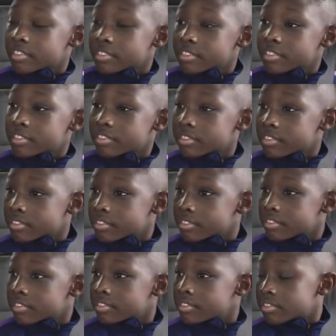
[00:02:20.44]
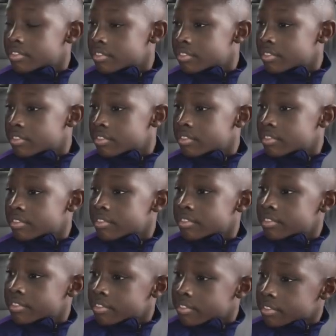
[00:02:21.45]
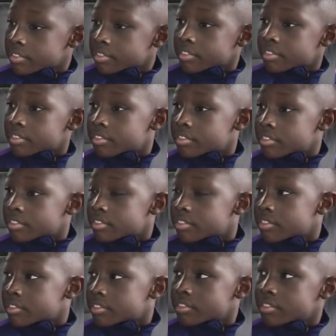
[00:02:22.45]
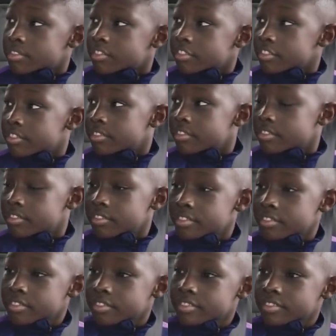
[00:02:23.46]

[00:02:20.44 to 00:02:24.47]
No words are spoken by the person on screen.